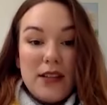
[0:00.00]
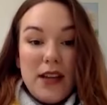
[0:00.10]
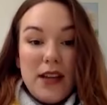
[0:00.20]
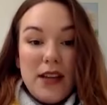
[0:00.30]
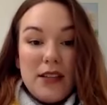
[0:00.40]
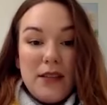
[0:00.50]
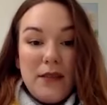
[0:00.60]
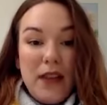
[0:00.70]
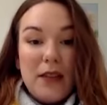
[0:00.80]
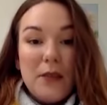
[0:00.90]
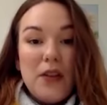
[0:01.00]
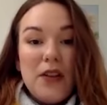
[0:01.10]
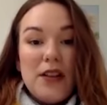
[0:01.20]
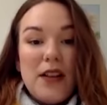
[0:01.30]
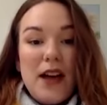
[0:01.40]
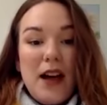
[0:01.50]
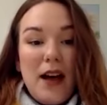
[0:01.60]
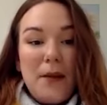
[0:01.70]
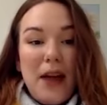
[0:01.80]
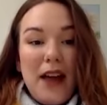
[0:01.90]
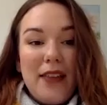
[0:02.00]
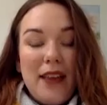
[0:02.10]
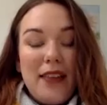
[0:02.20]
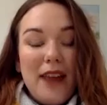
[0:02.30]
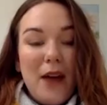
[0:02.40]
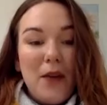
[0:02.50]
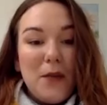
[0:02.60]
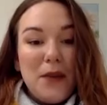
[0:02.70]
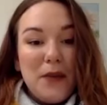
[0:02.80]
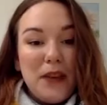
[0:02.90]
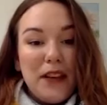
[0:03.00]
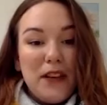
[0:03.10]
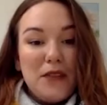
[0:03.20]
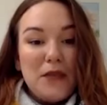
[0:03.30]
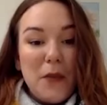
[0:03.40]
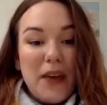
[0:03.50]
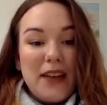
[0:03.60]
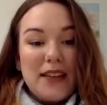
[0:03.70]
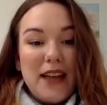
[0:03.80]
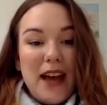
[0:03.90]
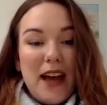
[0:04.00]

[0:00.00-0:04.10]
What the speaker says: is available, I think that would be really useful because